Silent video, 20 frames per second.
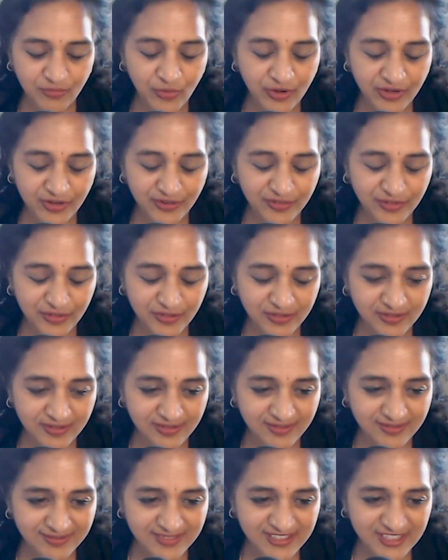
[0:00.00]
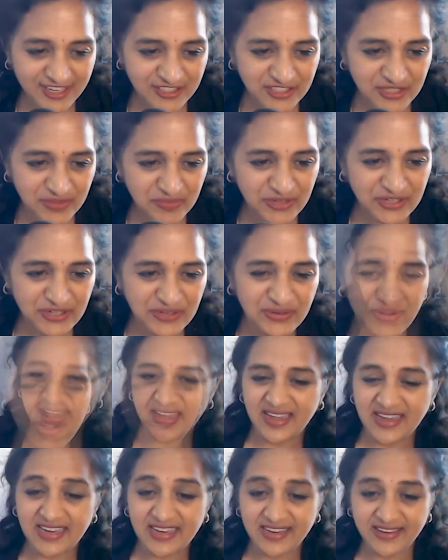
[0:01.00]
Wonderful. Dr. Muto,
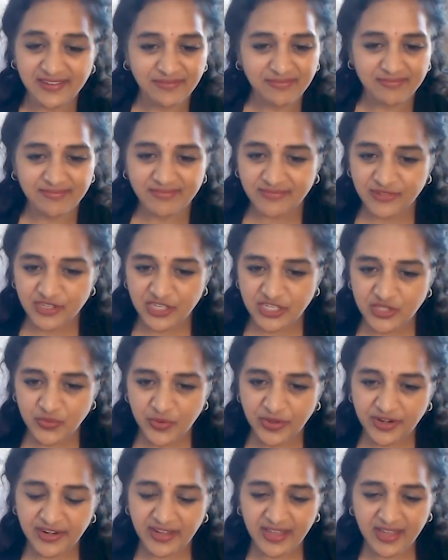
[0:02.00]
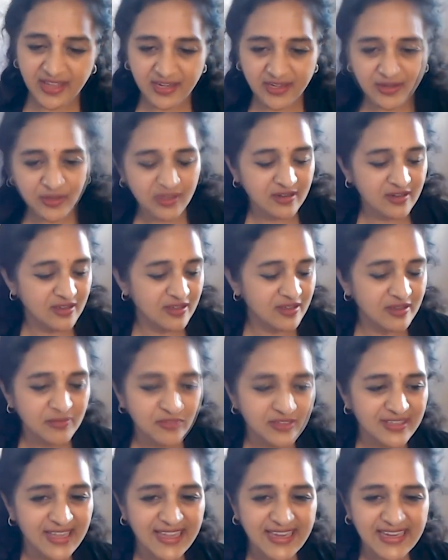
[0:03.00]
I just wanted to end on a
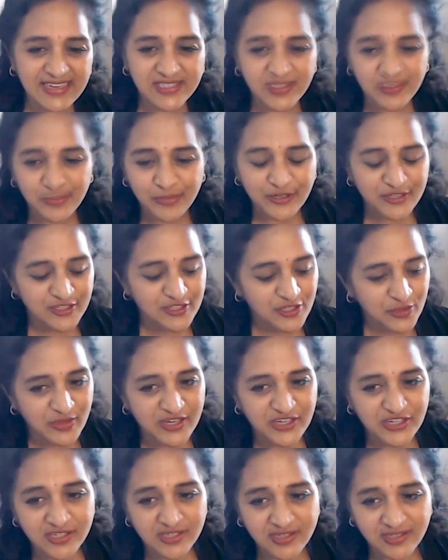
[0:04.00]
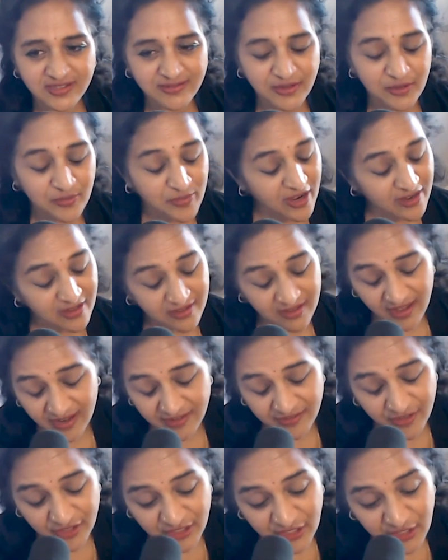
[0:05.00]
light personal question. You brought a lot
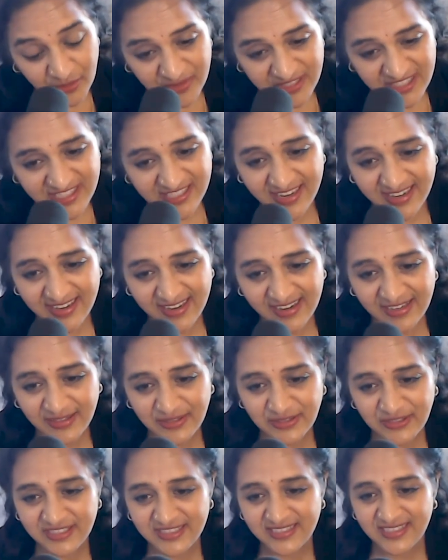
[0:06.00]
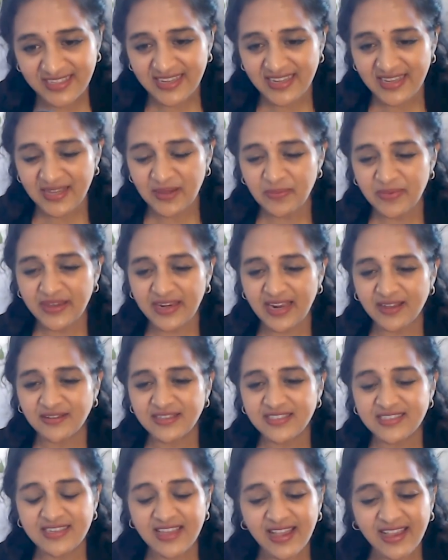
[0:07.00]
of your human side out, but
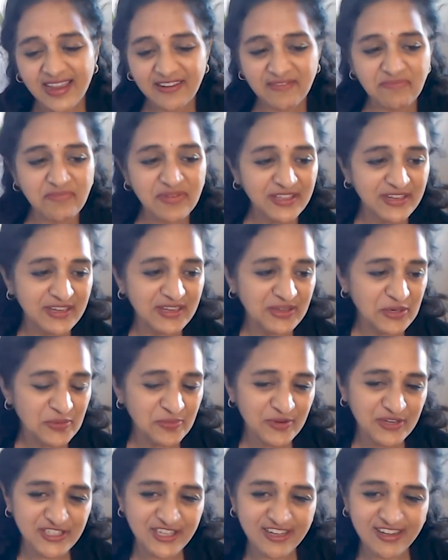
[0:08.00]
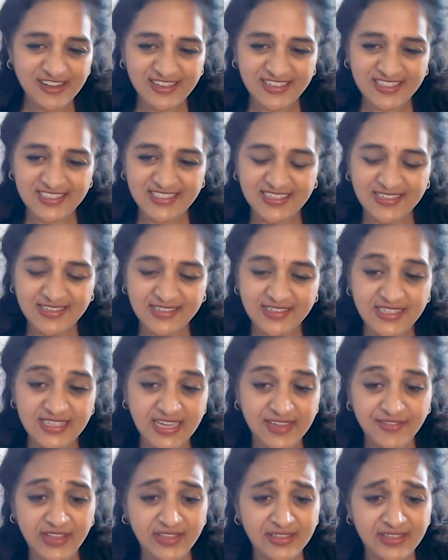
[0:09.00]
outside of building UberDoc and
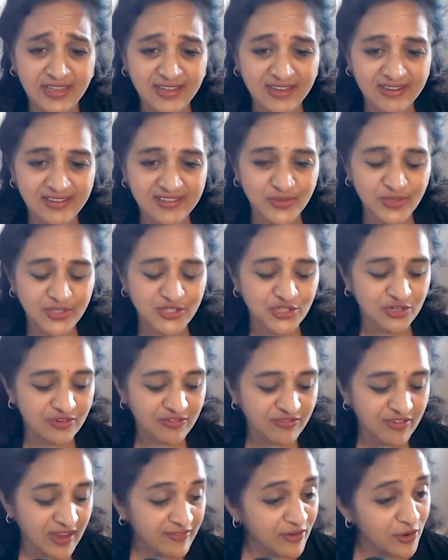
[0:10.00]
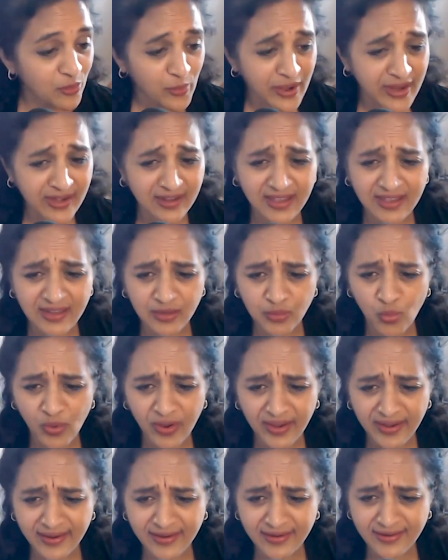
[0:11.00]
saving lives, what's your favorite way to
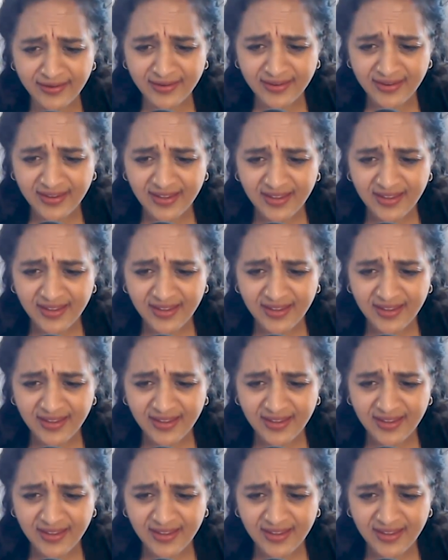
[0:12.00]
unwind?